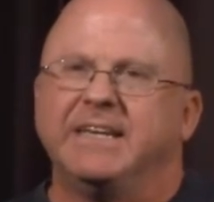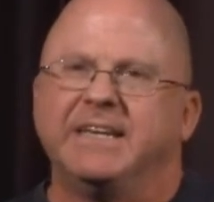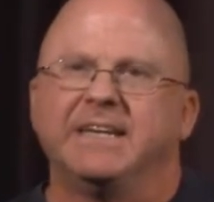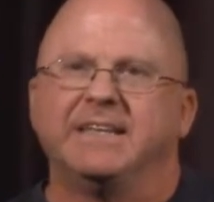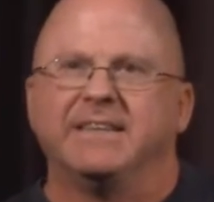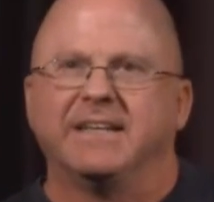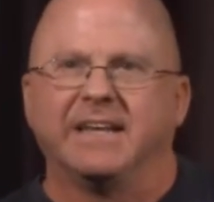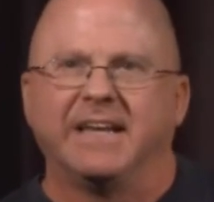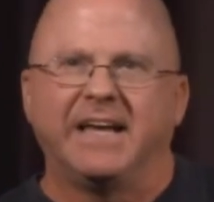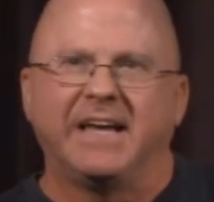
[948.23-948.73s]

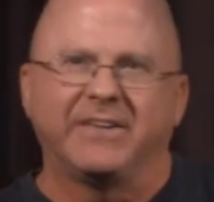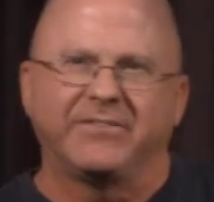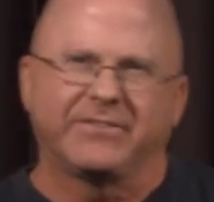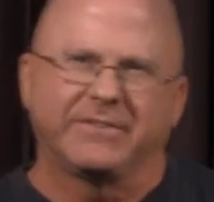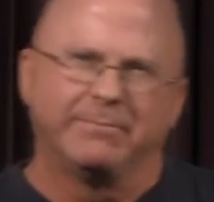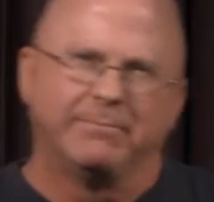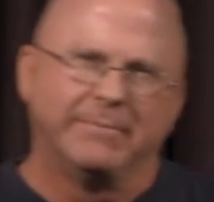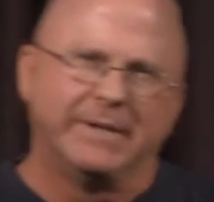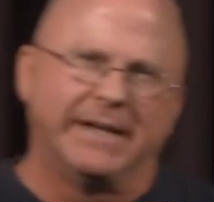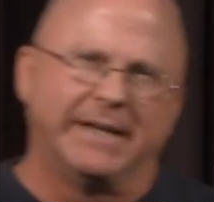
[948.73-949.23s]
In the
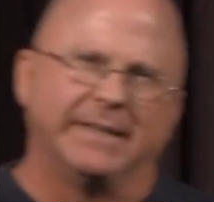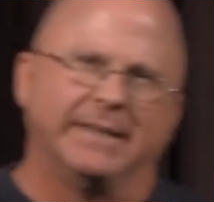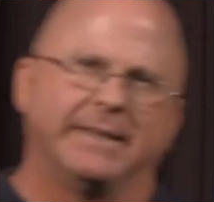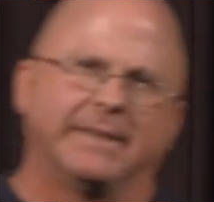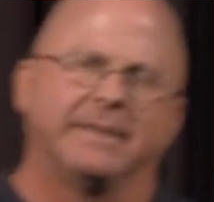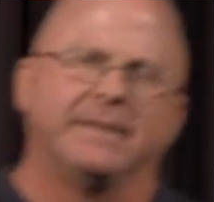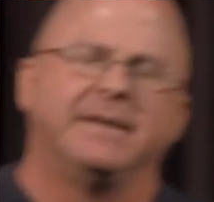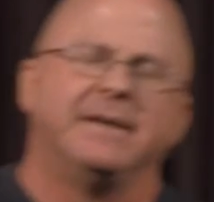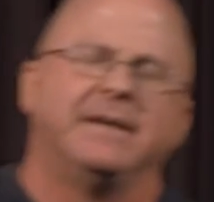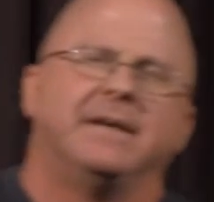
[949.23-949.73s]
last month,
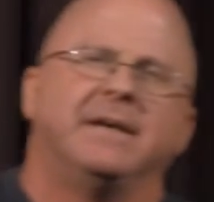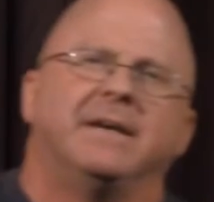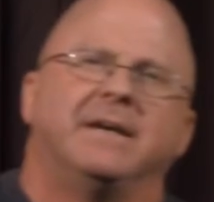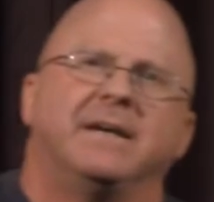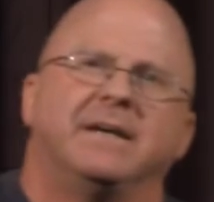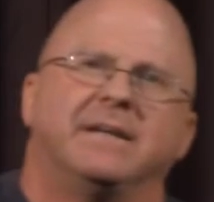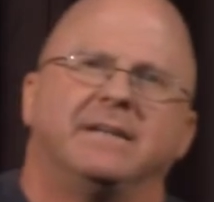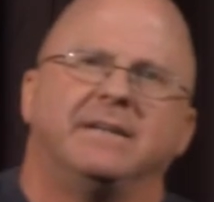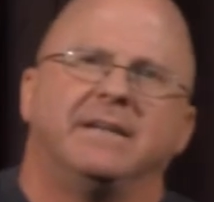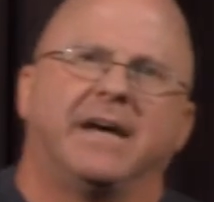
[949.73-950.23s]

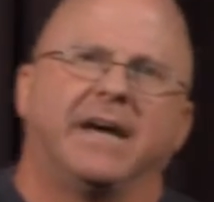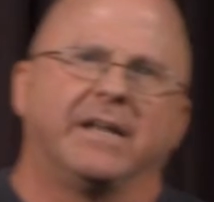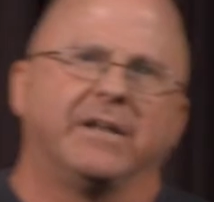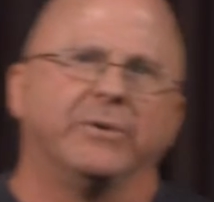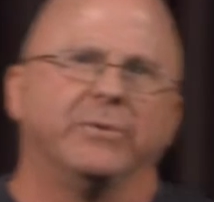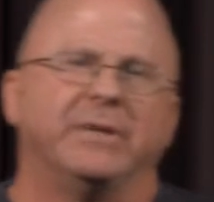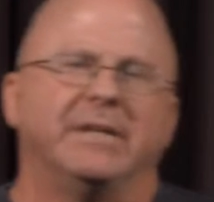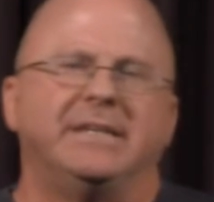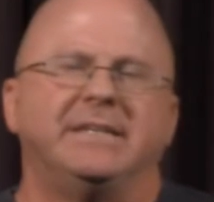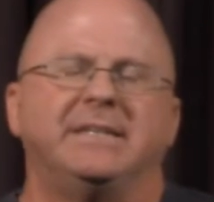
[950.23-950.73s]
not
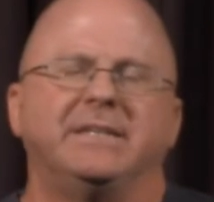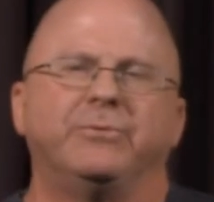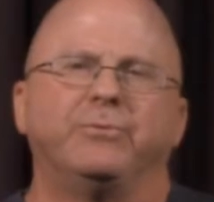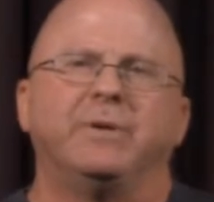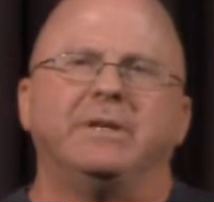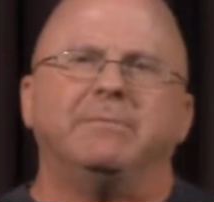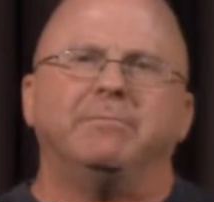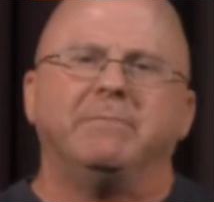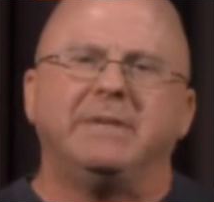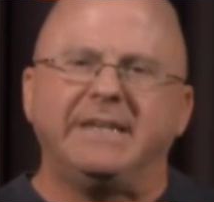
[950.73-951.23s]
only did
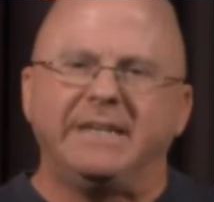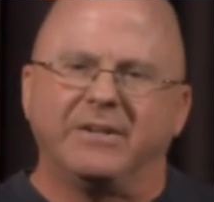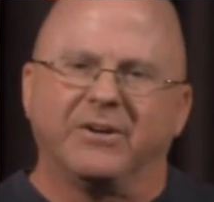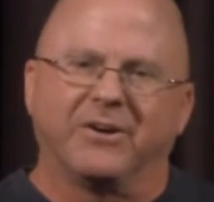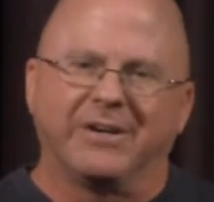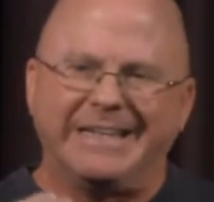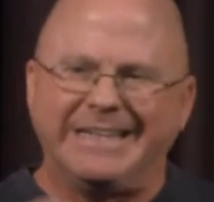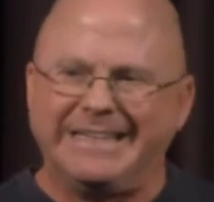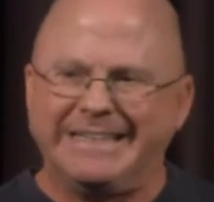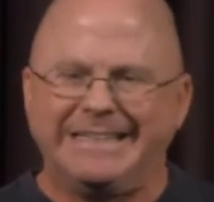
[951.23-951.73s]
we meet
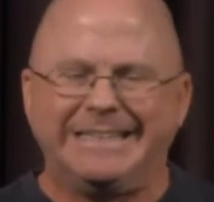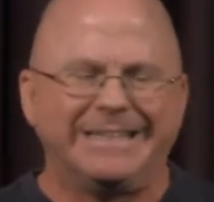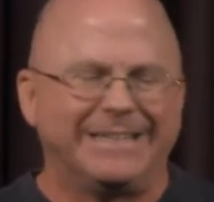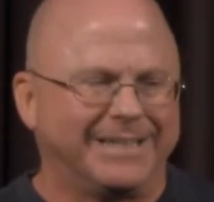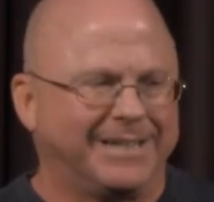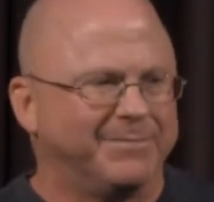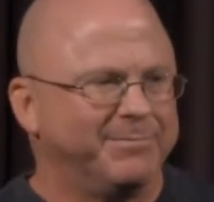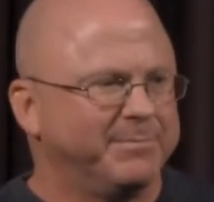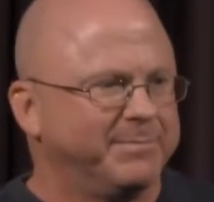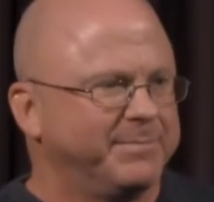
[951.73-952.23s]
our
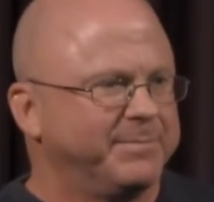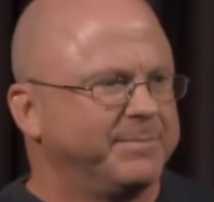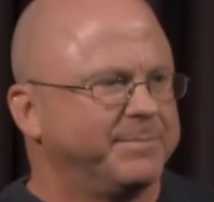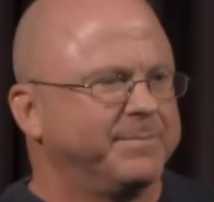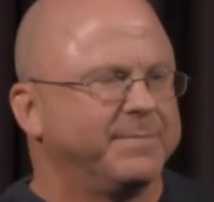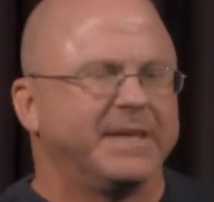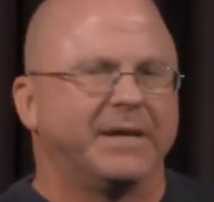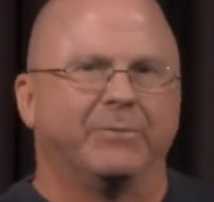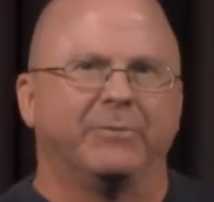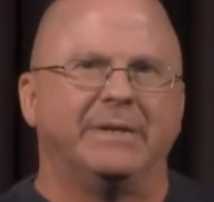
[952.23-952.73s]
income
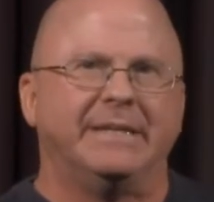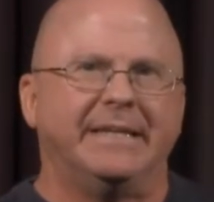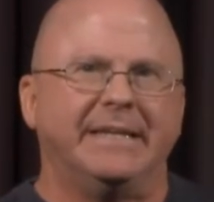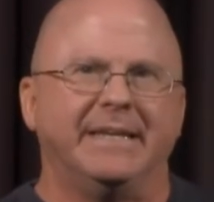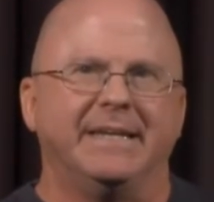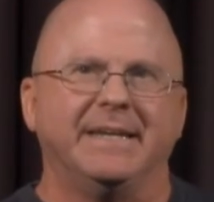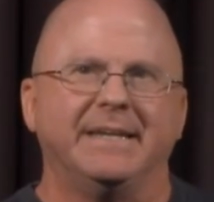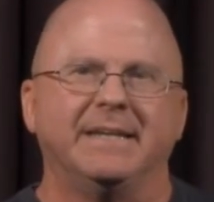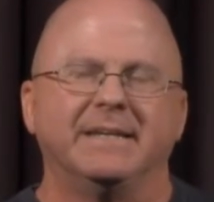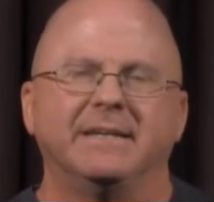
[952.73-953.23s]
that we
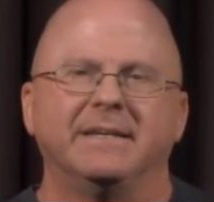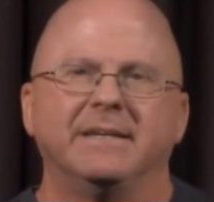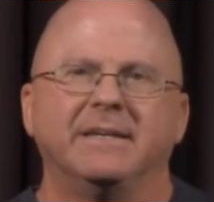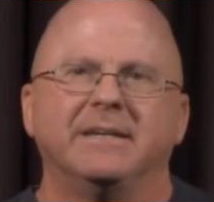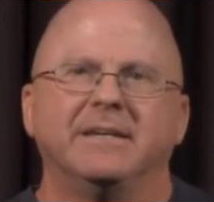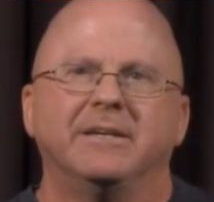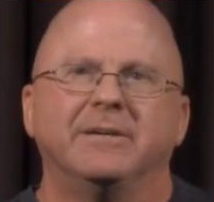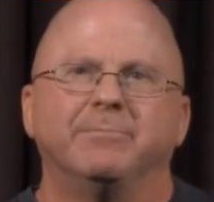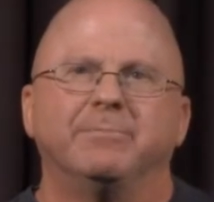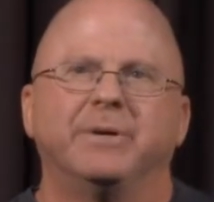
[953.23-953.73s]
need,
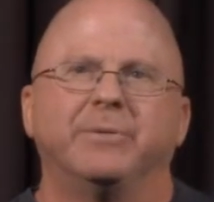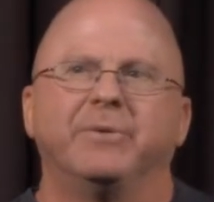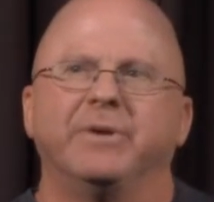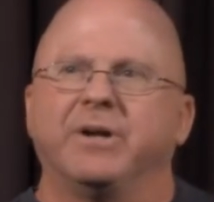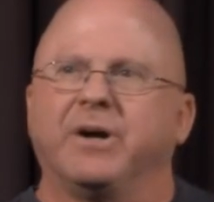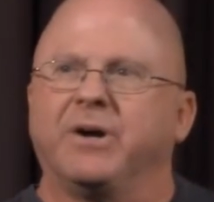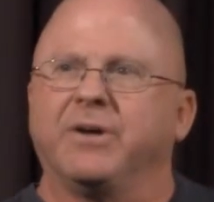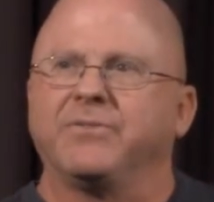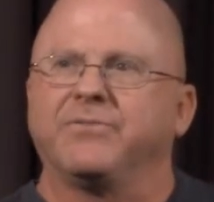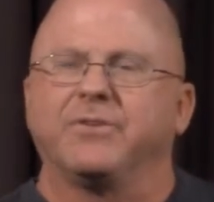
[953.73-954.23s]
but we
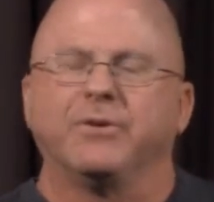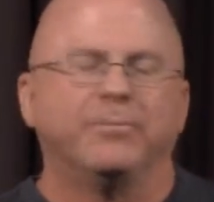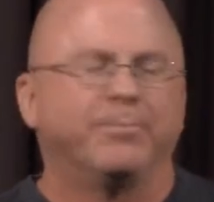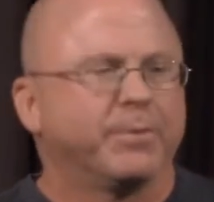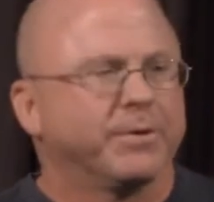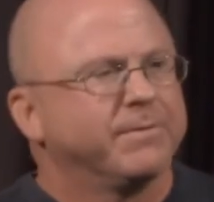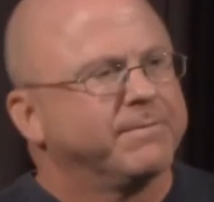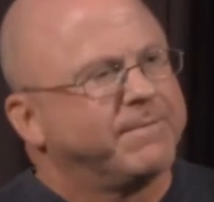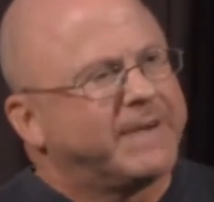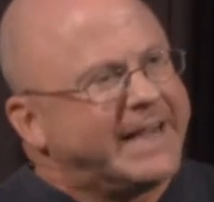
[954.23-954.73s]
also
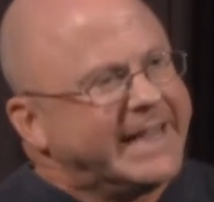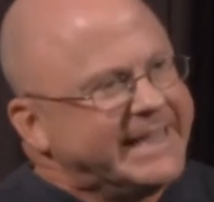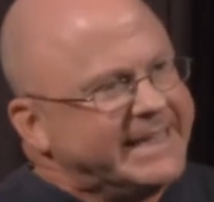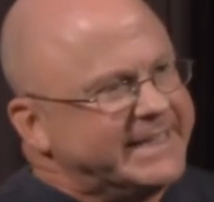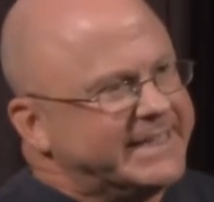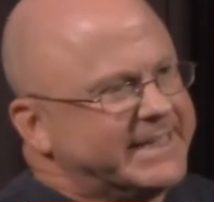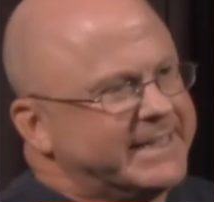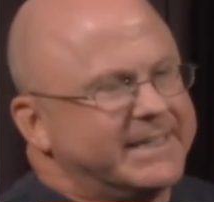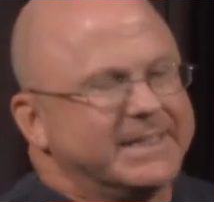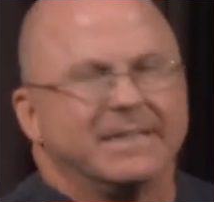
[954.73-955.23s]

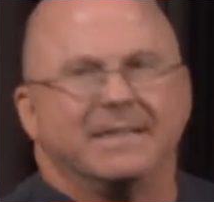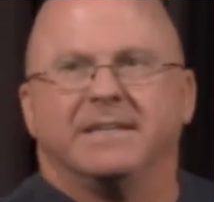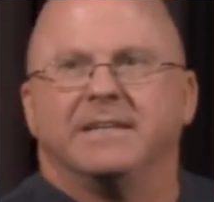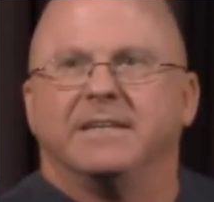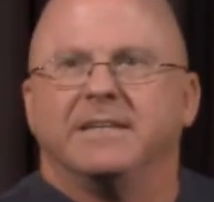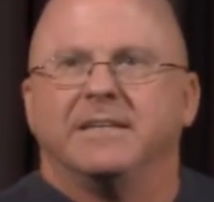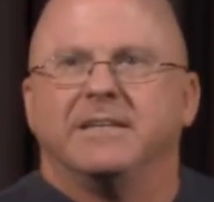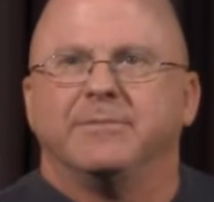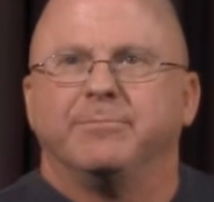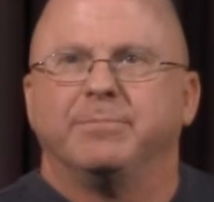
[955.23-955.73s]
provided
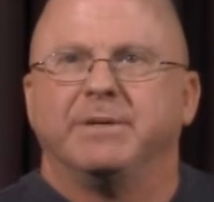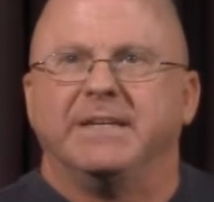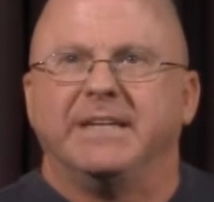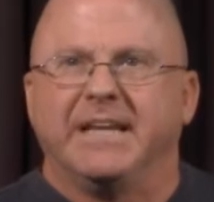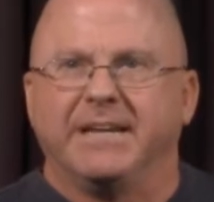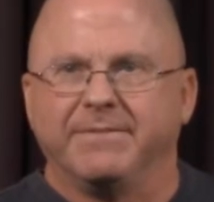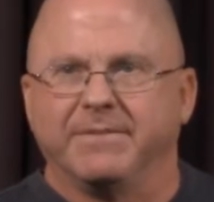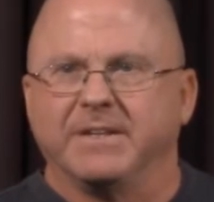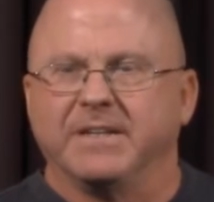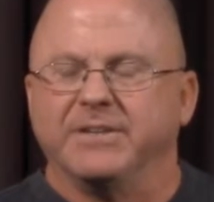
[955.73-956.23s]

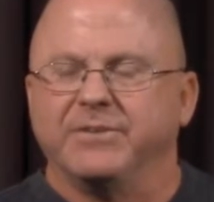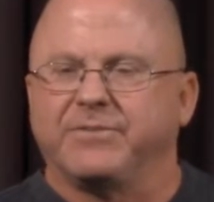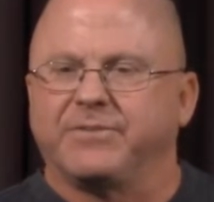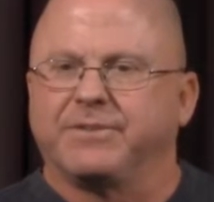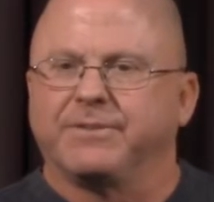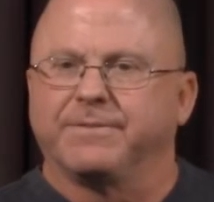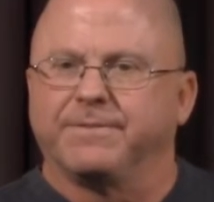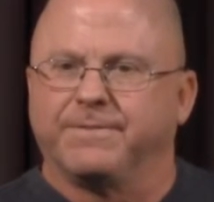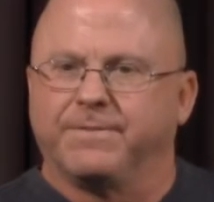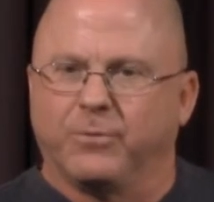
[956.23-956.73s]
benevolence
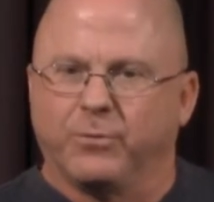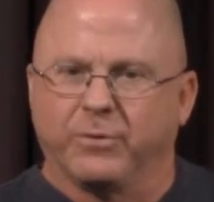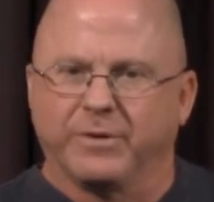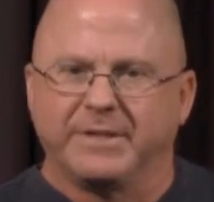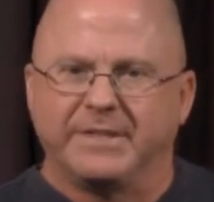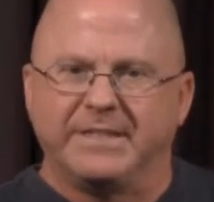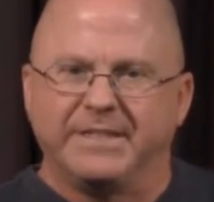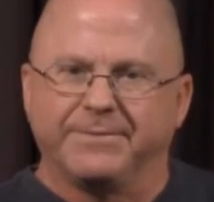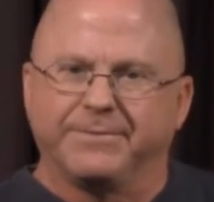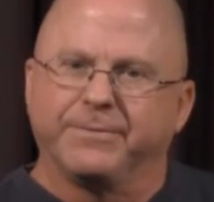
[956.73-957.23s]
to
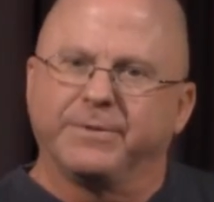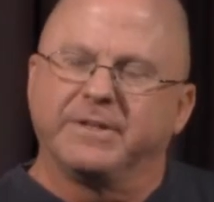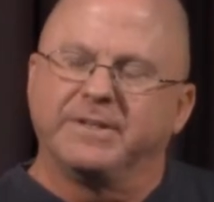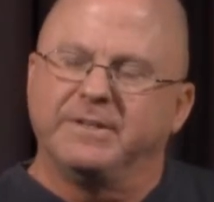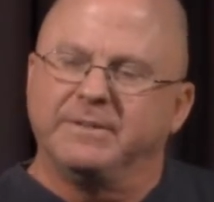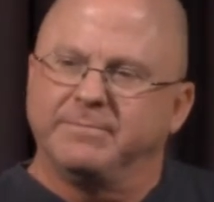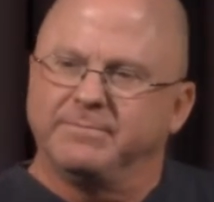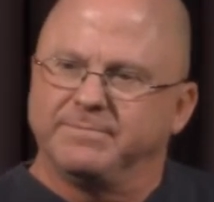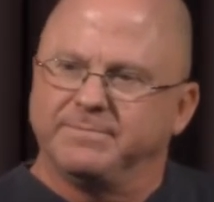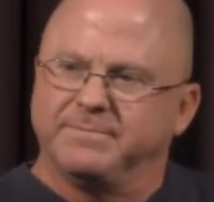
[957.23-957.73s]
four different